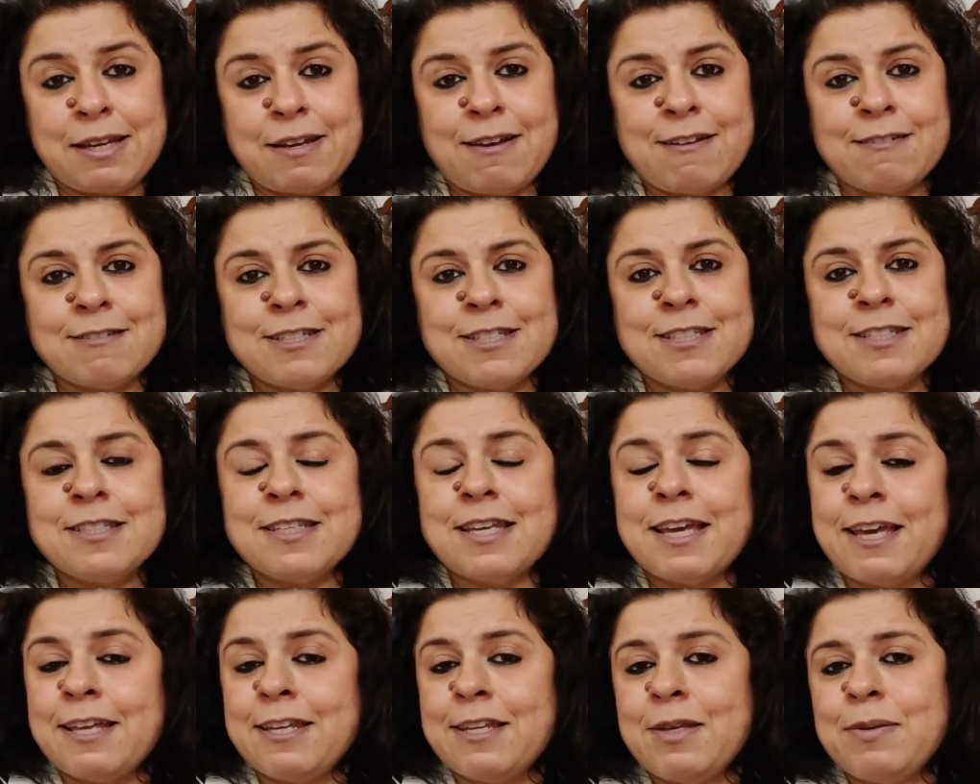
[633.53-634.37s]
us
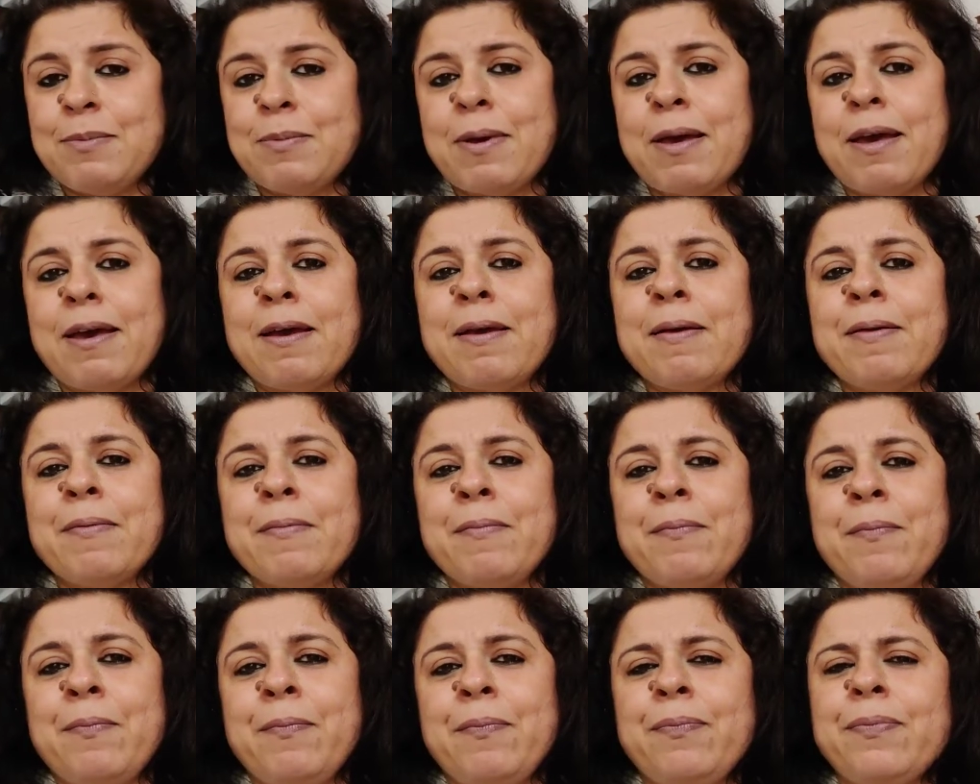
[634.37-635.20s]
anywhere.
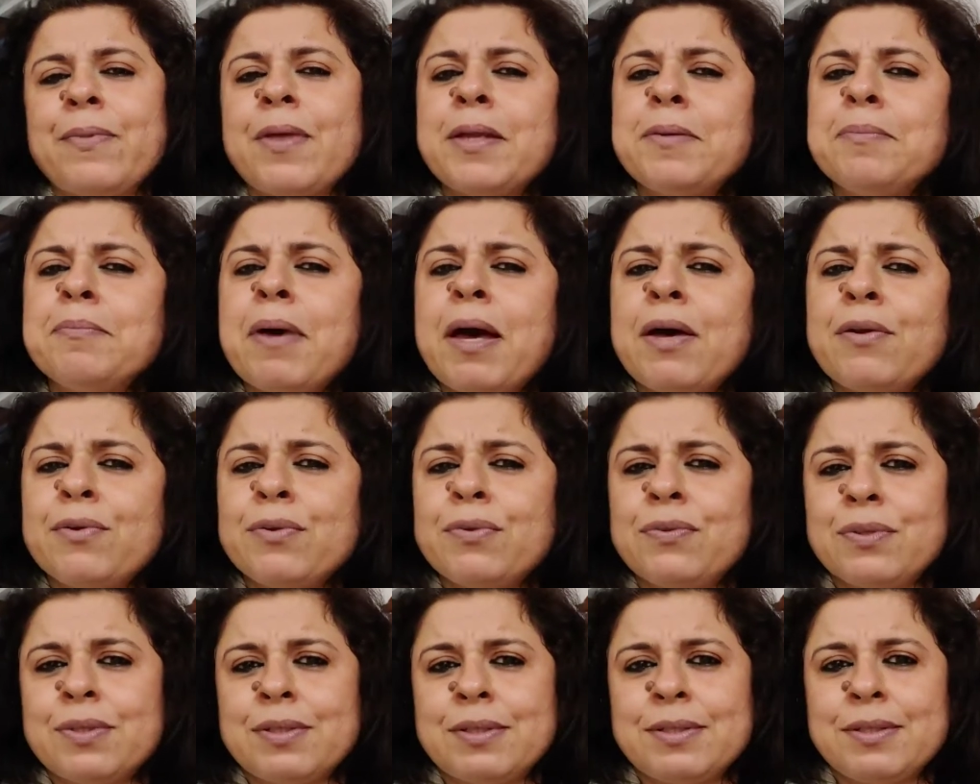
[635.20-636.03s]
That
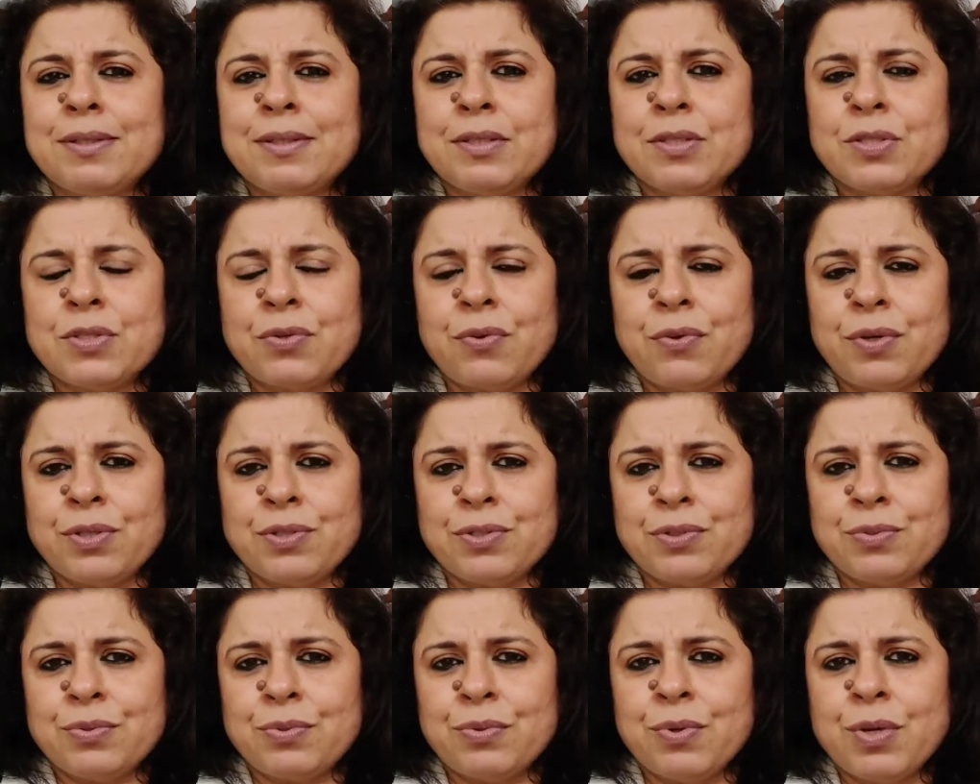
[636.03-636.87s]
marathon is going
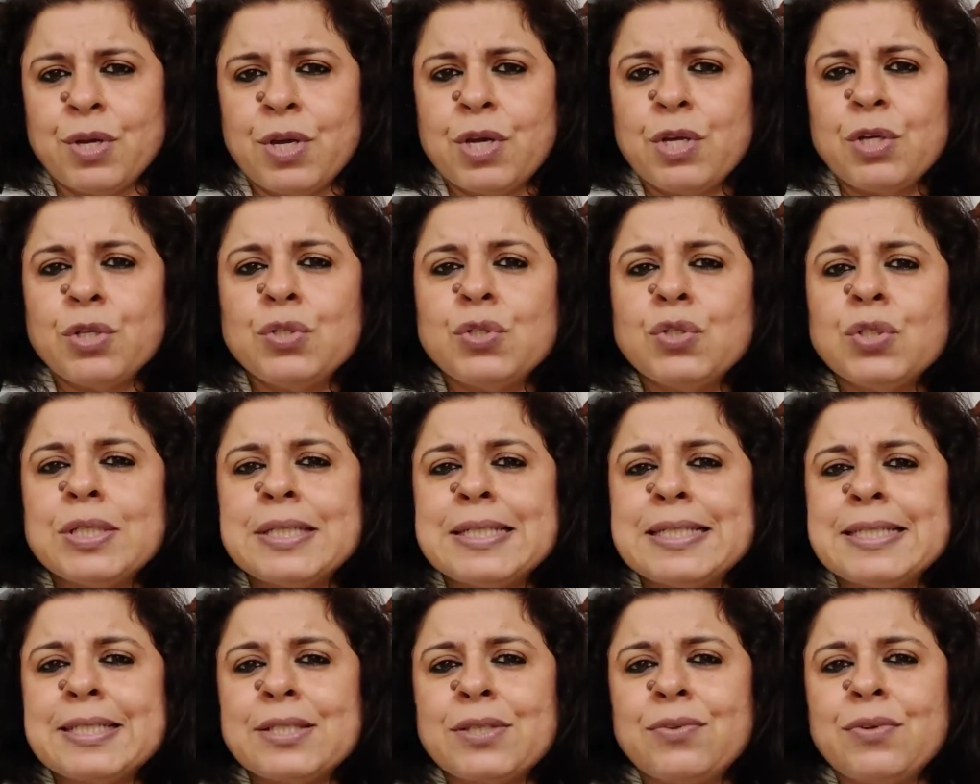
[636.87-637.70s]
to
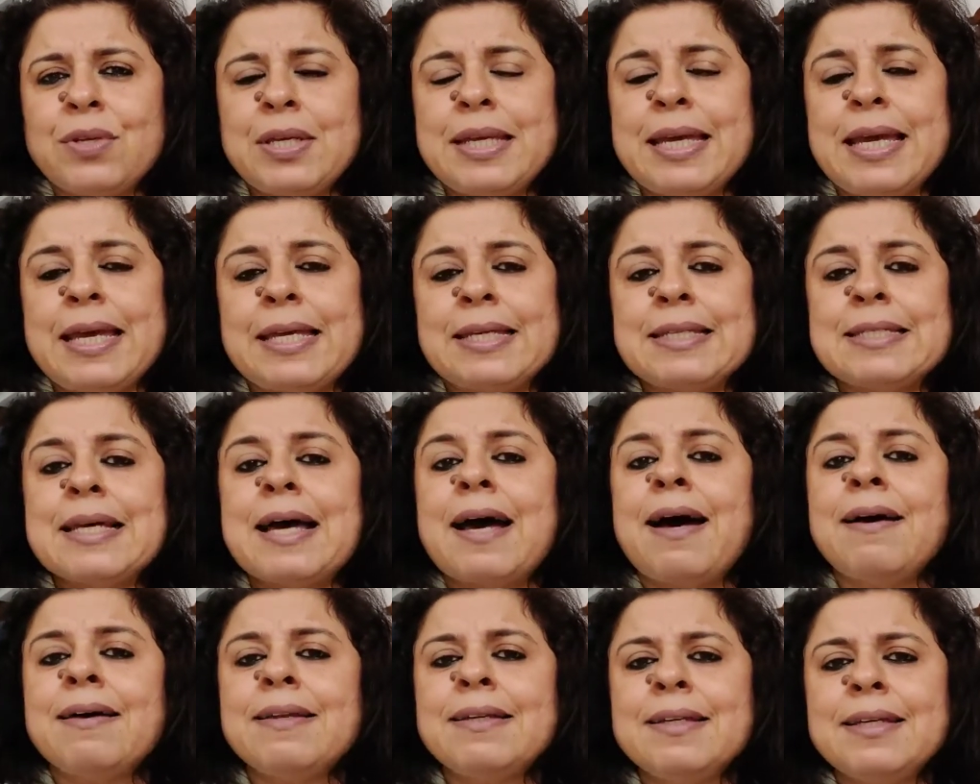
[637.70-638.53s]
just create
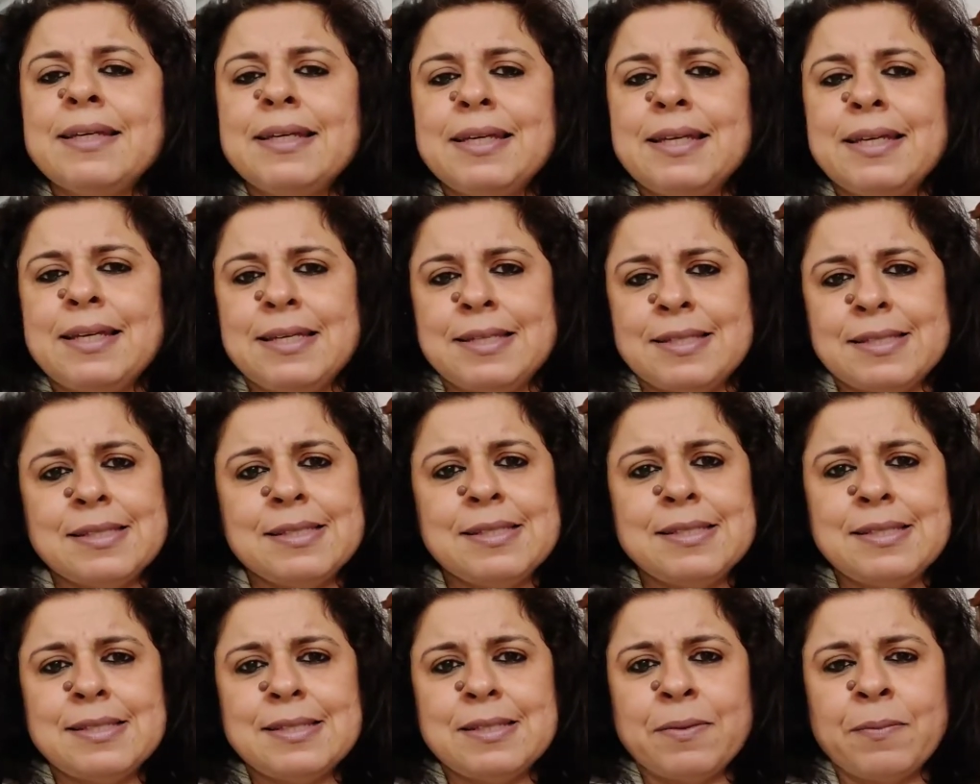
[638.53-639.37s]

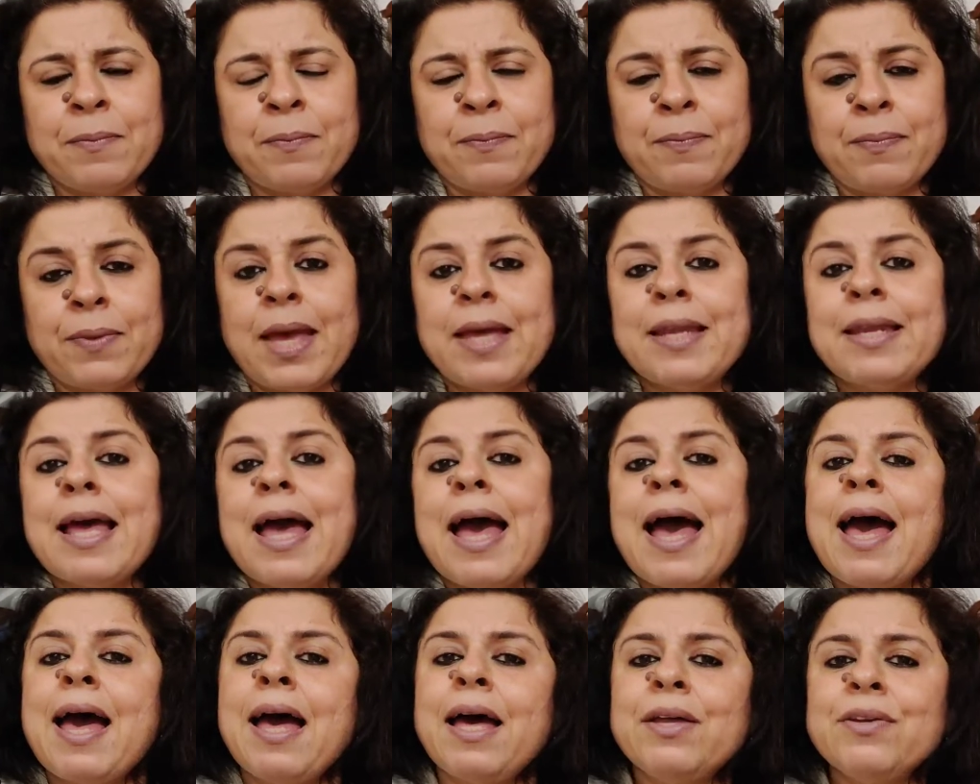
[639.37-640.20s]
unease and
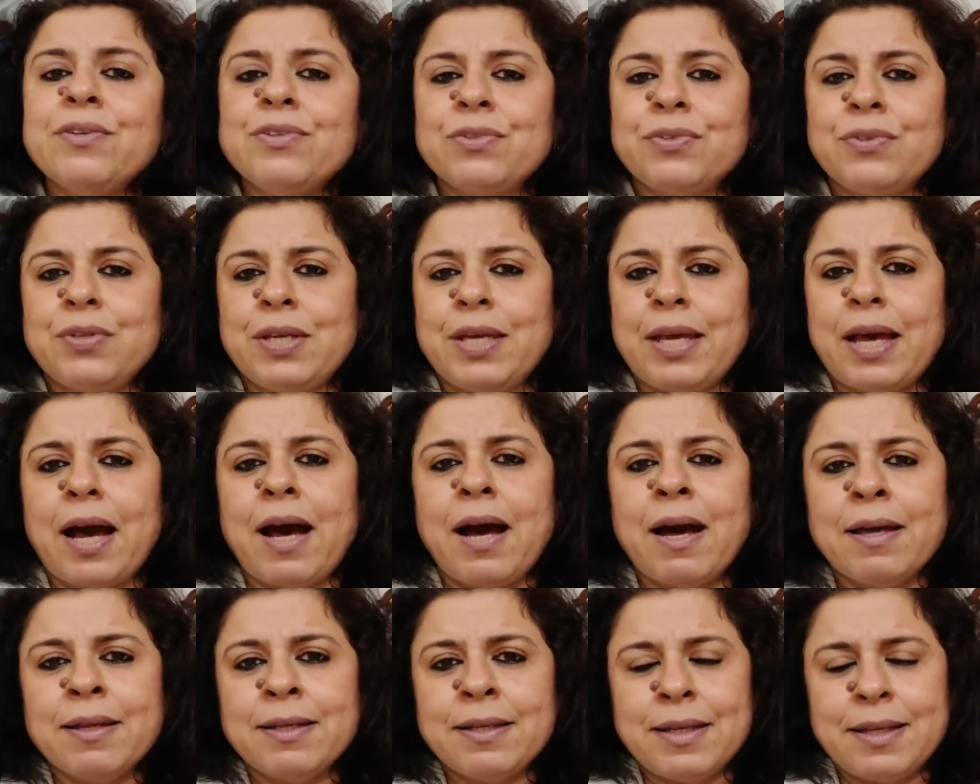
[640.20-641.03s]
add to the
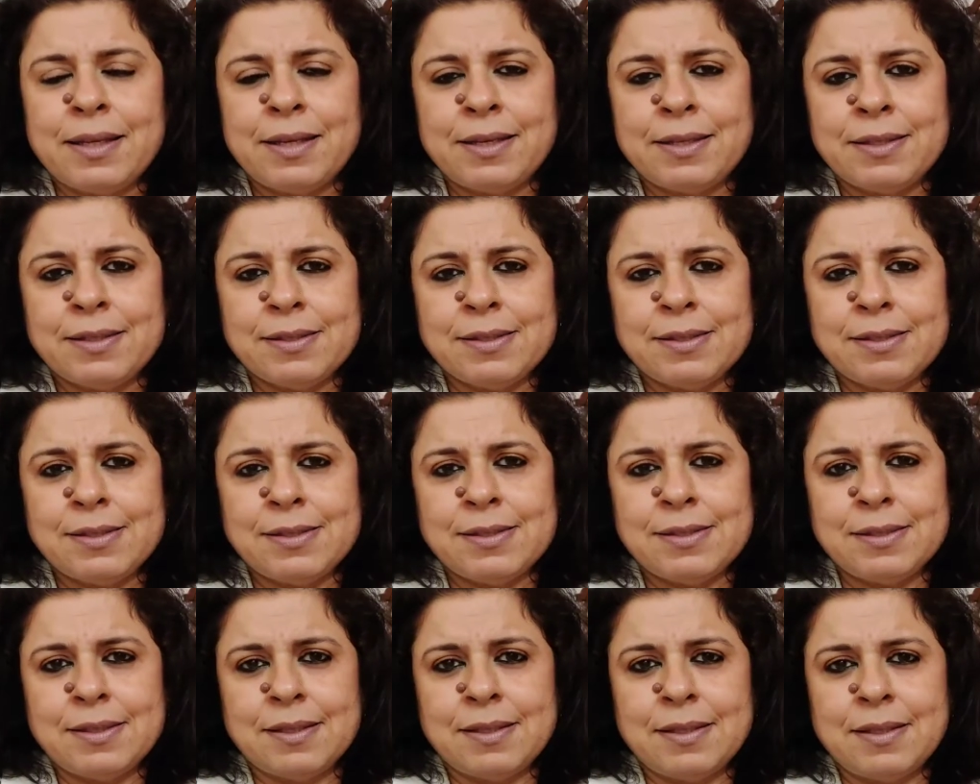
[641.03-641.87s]

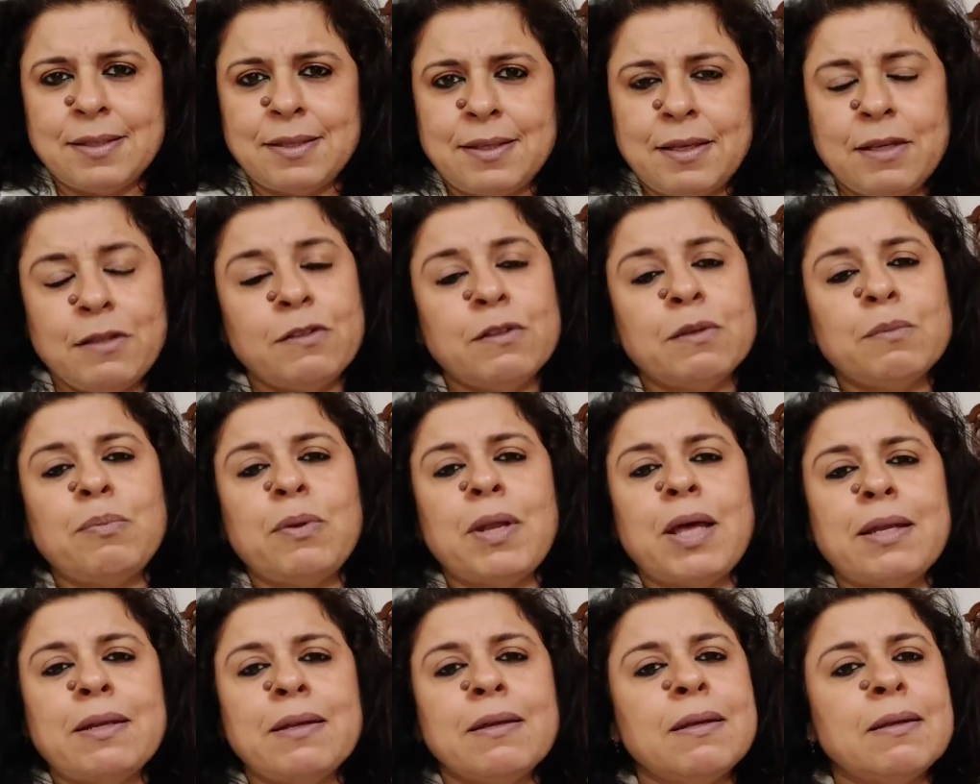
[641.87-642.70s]
unease in the
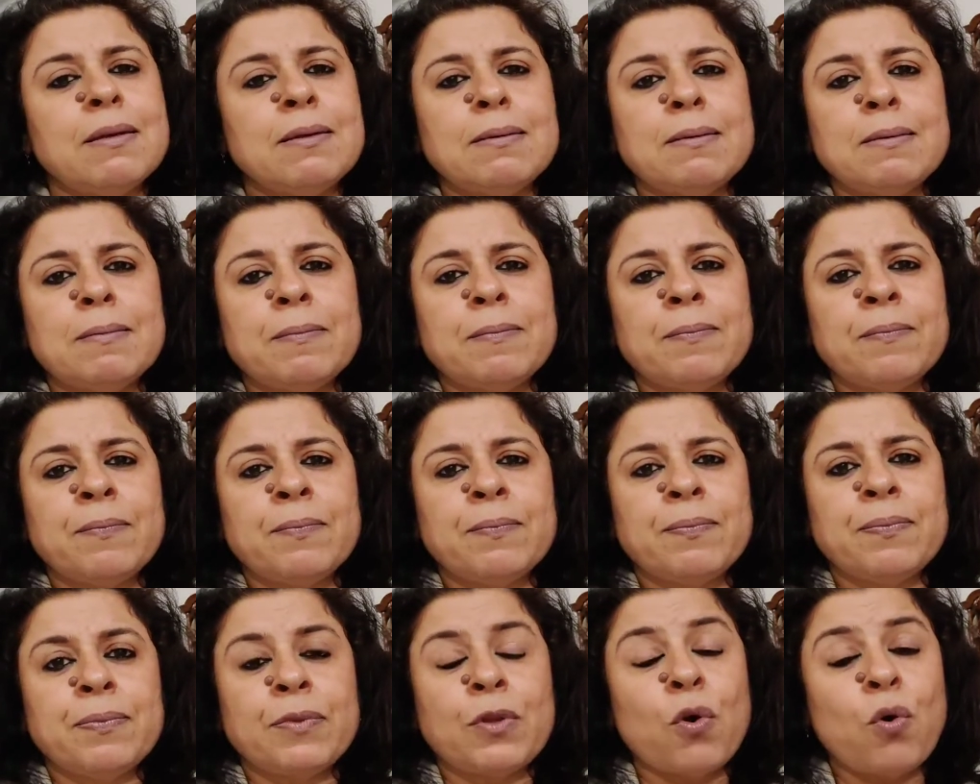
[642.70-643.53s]
planet,
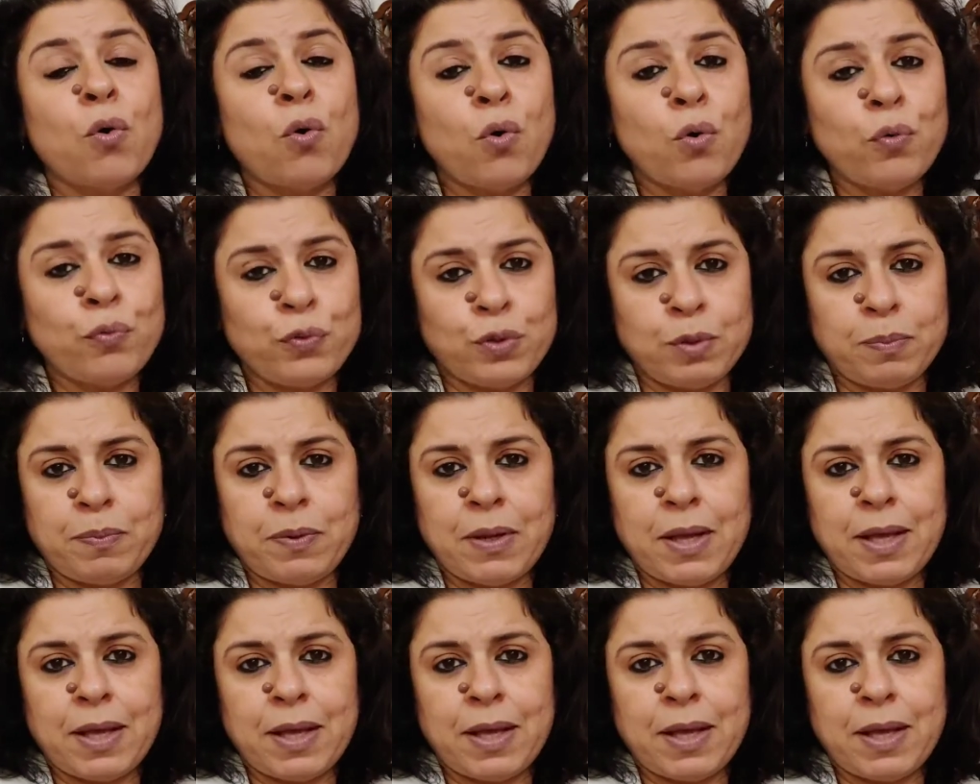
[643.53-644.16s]
of